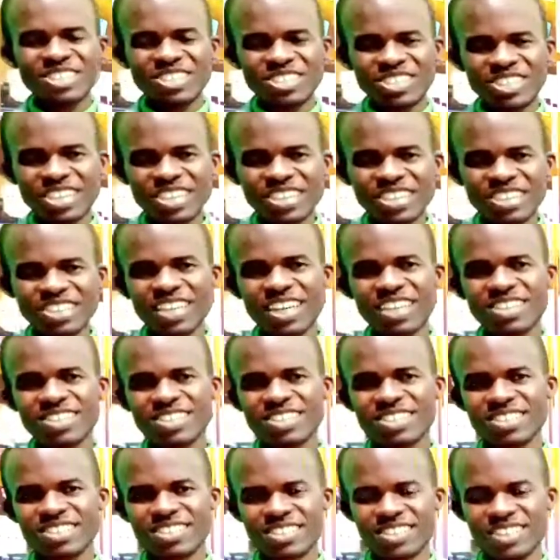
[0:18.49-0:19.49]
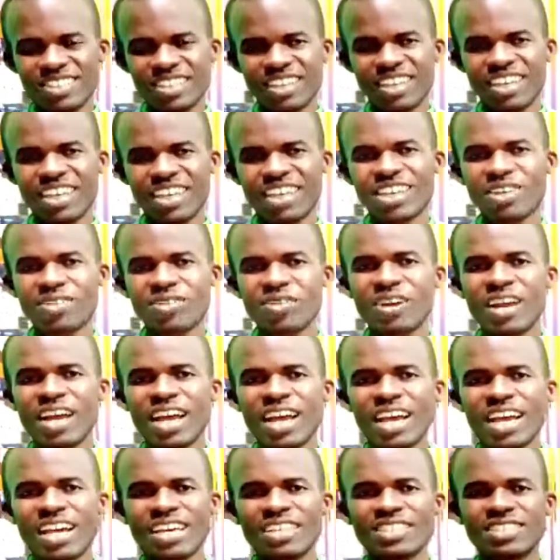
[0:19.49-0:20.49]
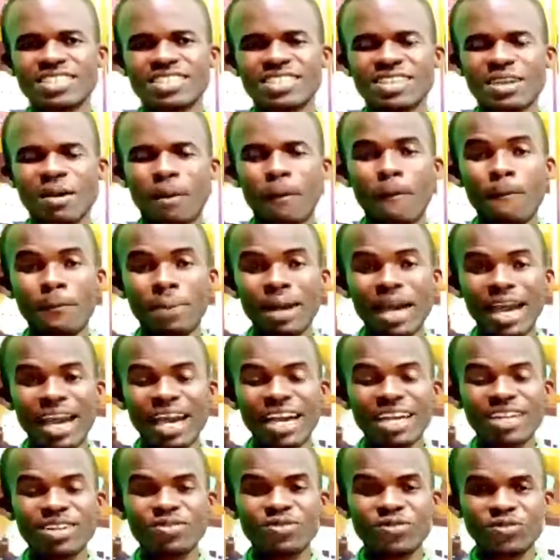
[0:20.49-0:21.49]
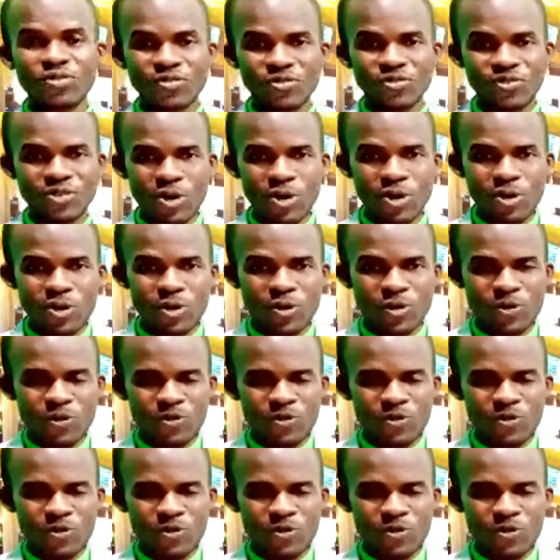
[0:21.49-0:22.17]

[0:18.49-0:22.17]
Jesus in the Quran, Part 4.